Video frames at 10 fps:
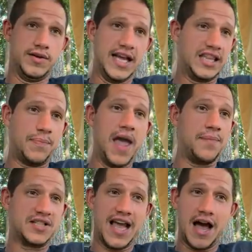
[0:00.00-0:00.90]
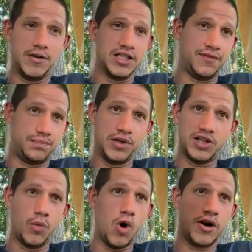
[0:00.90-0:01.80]
get the paper towels, put
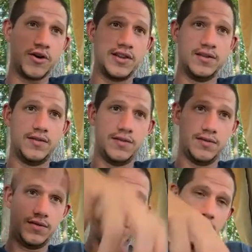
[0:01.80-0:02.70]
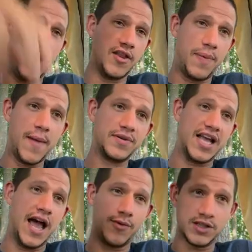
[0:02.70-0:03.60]
the water in on the paper
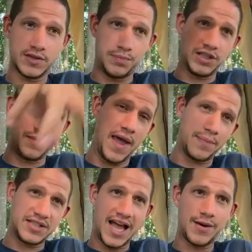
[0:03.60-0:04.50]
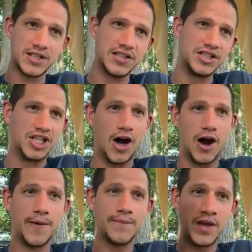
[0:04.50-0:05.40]
towels, put the paper towels in the
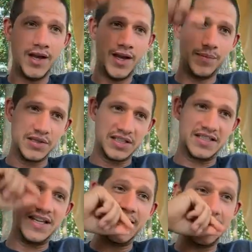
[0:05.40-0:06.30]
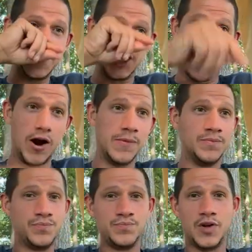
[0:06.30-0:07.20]
jar, put the seed in the jar,
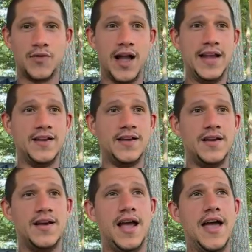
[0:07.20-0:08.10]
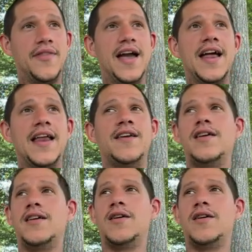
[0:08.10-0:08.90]
right? And then